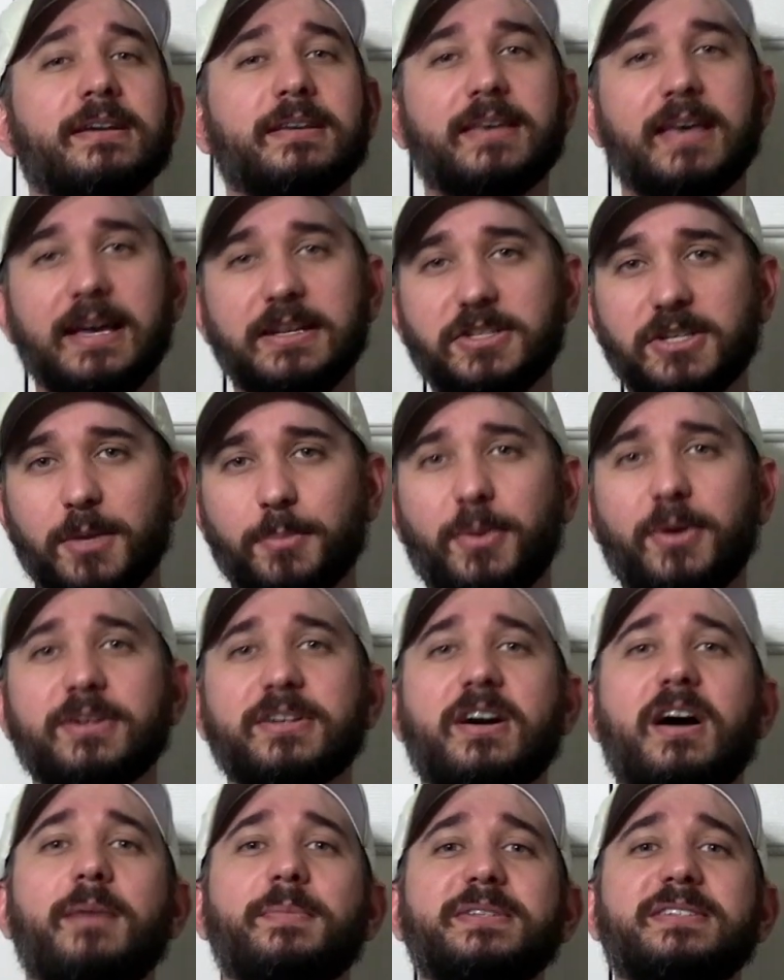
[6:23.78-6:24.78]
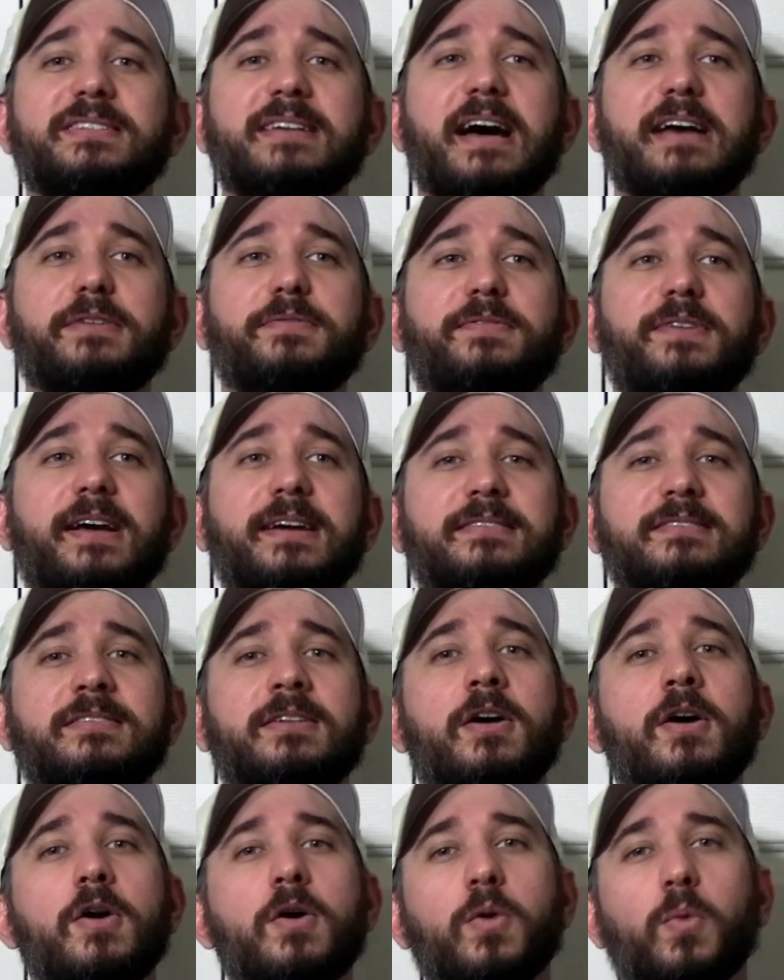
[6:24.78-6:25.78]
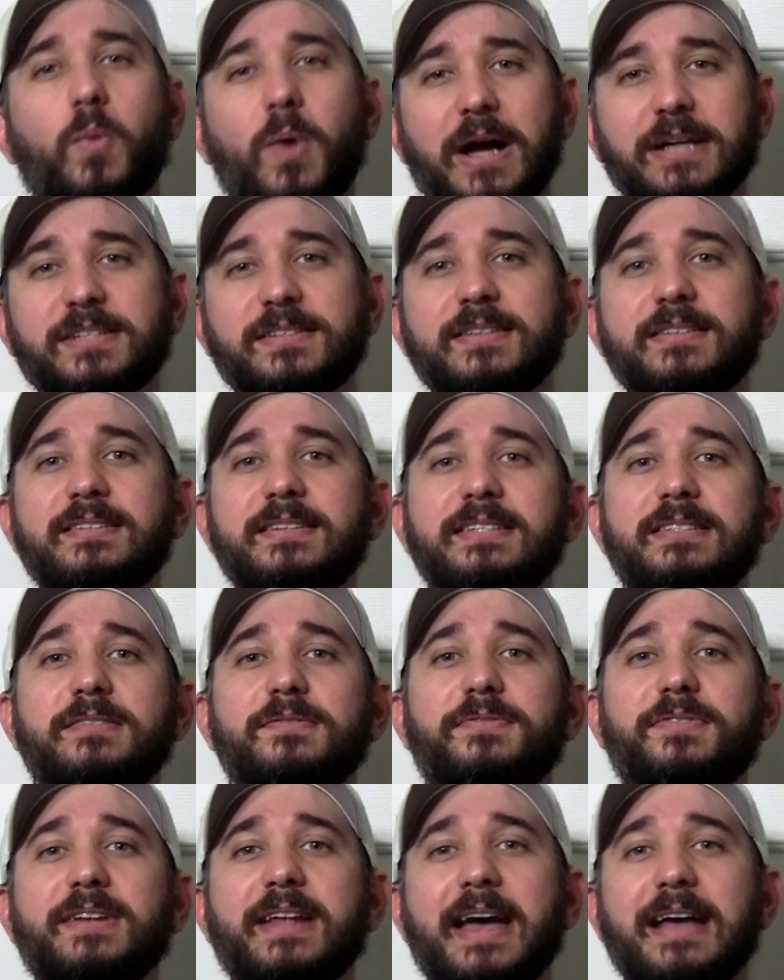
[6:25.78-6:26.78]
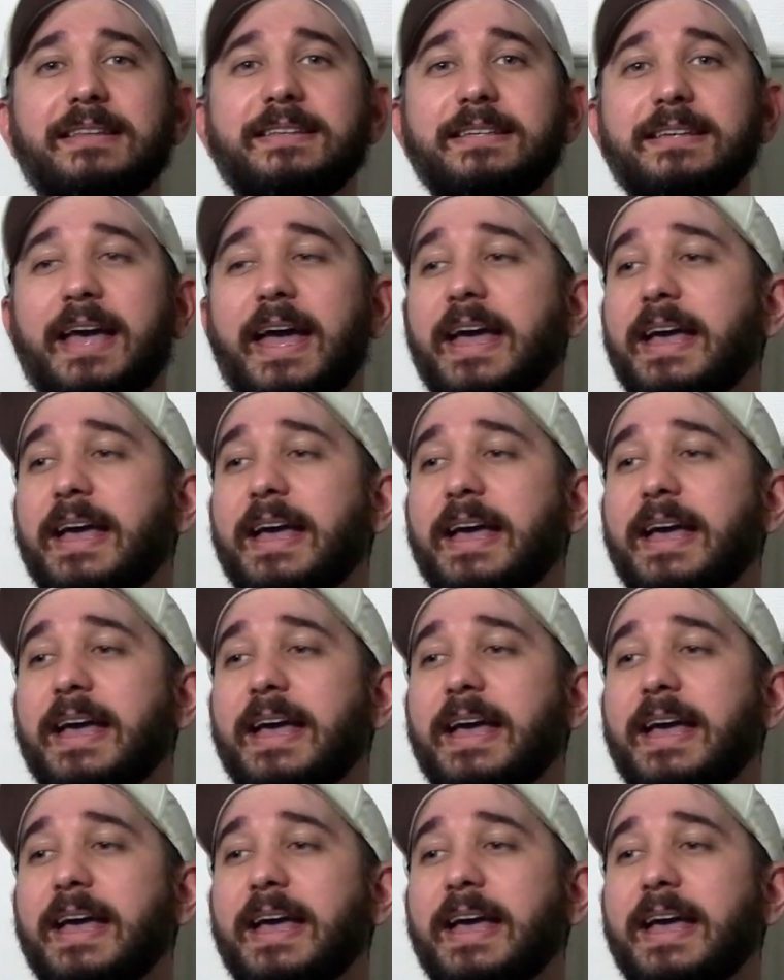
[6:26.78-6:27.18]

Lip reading: catch up on Common Side Effects, watch the season finale,